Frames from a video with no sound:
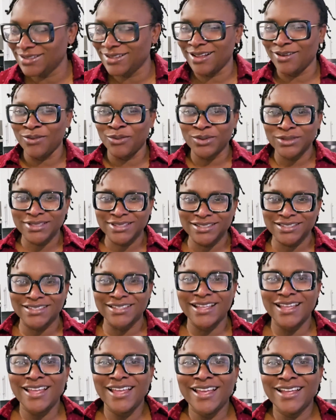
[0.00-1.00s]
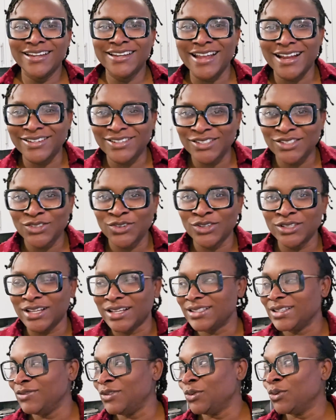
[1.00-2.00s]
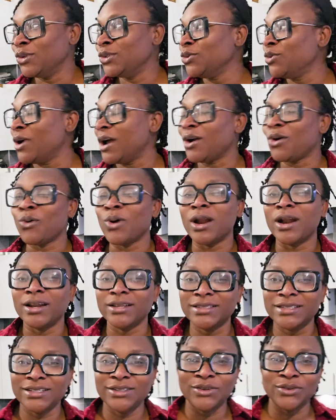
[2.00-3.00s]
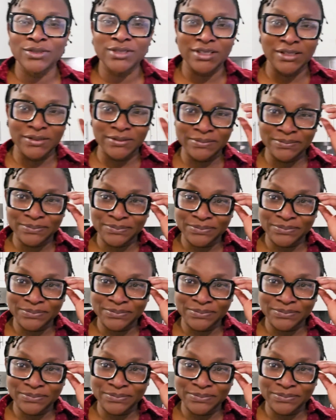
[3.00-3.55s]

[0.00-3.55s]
Now, they are treating us as if they want to go and quarantine us in